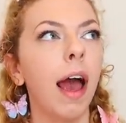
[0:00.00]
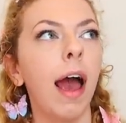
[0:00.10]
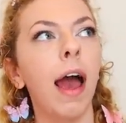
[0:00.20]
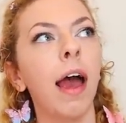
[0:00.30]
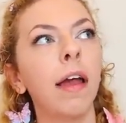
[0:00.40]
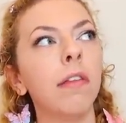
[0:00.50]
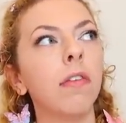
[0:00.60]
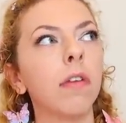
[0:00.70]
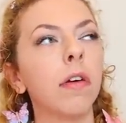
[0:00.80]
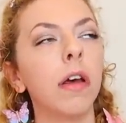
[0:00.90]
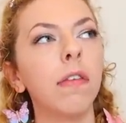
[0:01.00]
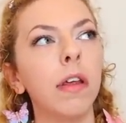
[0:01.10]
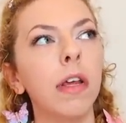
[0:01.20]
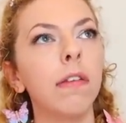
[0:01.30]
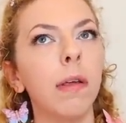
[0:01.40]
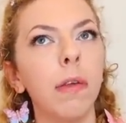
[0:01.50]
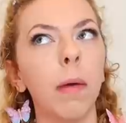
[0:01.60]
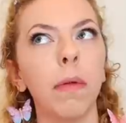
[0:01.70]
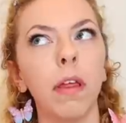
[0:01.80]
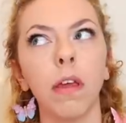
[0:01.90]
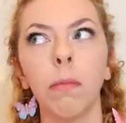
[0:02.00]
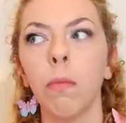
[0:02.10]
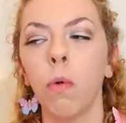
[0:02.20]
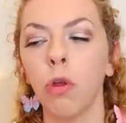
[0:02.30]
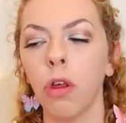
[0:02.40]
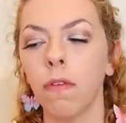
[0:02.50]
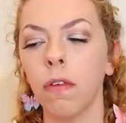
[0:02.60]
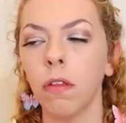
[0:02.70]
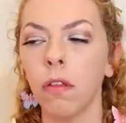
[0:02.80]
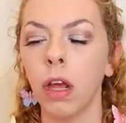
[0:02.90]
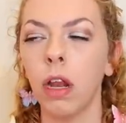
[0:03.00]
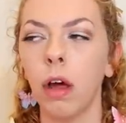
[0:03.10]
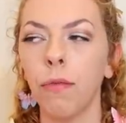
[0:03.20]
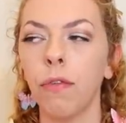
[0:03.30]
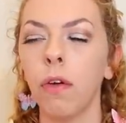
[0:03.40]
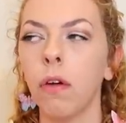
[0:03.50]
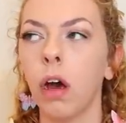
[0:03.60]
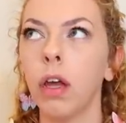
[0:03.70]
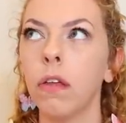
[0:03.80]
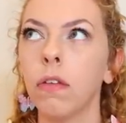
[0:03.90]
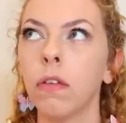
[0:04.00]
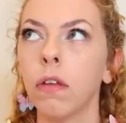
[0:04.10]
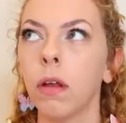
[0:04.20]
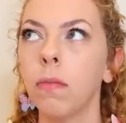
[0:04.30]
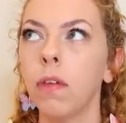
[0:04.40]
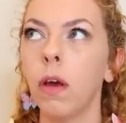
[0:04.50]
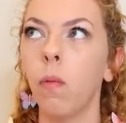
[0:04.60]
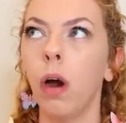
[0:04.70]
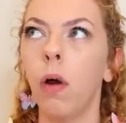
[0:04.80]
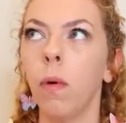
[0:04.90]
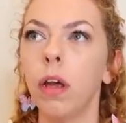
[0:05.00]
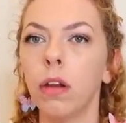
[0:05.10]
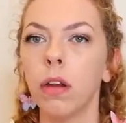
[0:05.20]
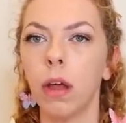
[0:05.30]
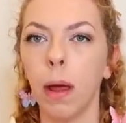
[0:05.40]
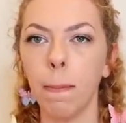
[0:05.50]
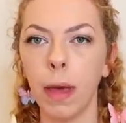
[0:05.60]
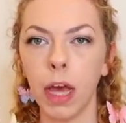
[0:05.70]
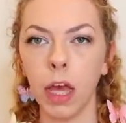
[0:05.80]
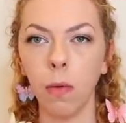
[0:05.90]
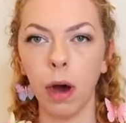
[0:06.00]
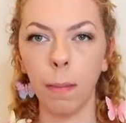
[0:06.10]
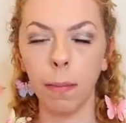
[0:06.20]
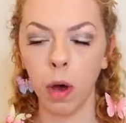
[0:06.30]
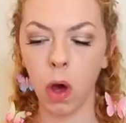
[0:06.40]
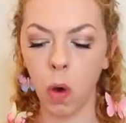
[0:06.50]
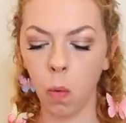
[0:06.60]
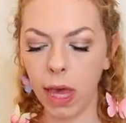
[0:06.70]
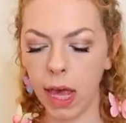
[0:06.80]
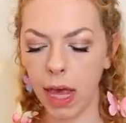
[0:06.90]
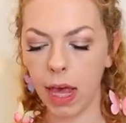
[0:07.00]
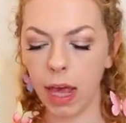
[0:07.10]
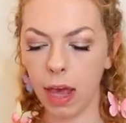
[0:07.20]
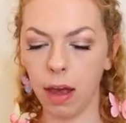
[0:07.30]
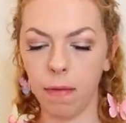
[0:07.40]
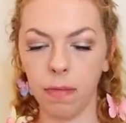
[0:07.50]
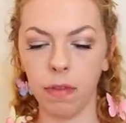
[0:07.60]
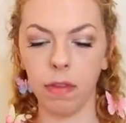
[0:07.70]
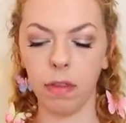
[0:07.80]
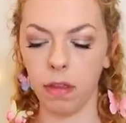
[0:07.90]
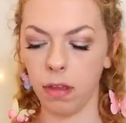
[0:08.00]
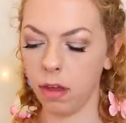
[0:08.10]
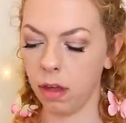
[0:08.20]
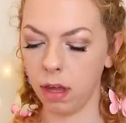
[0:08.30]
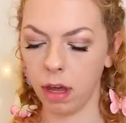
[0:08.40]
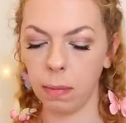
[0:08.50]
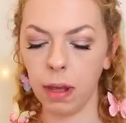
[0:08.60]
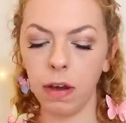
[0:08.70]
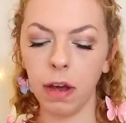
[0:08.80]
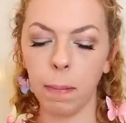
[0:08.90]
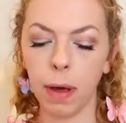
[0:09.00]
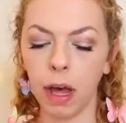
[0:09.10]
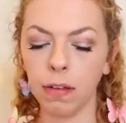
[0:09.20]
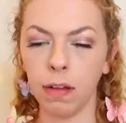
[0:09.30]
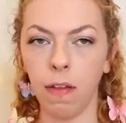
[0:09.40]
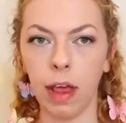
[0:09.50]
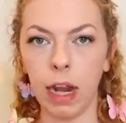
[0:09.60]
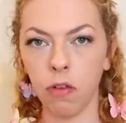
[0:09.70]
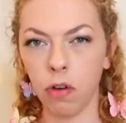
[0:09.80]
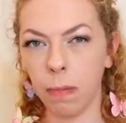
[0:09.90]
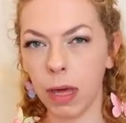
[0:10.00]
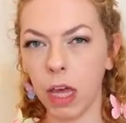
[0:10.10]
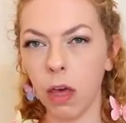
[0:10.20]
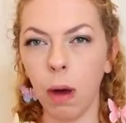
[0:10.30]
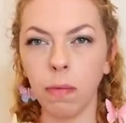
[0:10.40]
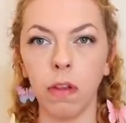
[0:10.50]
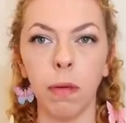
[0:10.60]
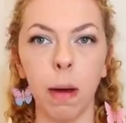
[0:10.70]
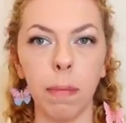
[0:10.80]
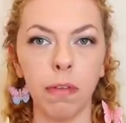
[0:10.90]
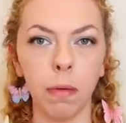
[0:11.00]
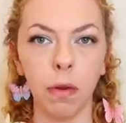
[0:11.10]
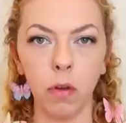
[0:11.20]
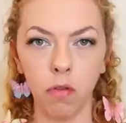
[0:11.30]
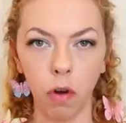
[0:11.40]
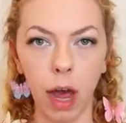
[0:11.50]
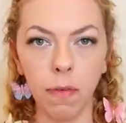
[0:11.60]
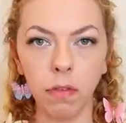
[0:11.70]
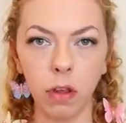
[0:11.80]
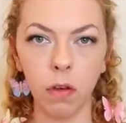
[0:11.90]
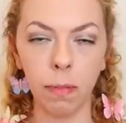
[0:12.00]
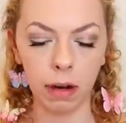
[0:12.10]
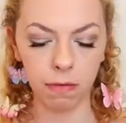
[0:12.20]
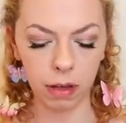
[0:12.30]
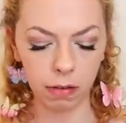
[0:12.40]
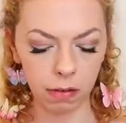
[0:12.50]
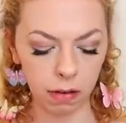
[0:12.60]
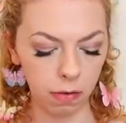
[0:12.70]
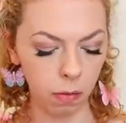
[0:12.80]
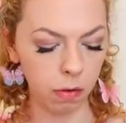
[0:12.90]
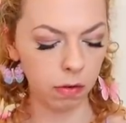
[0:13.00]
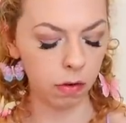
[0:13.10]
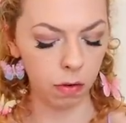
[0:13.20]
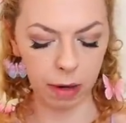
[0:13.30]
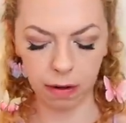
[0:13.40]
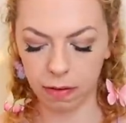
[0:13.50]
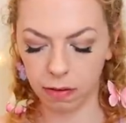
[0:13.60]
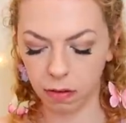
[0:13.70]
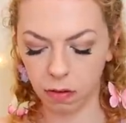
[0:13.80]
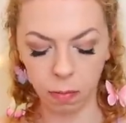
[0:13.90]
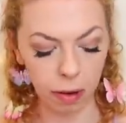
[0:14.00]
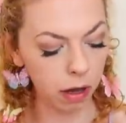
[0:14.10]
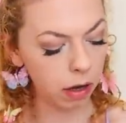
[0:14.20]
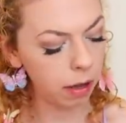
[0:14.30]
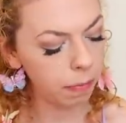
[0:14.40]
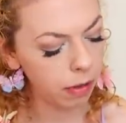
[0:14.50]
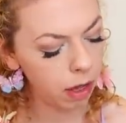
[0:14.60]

And I see in September there's going to be more shifts in love for you guys. I'm seeing a whirlwind like picking you up. Whee! I'm hearing a person and they're literally picking you up, so there might be someone who drives that you manifest if you want to manifest as a new partner.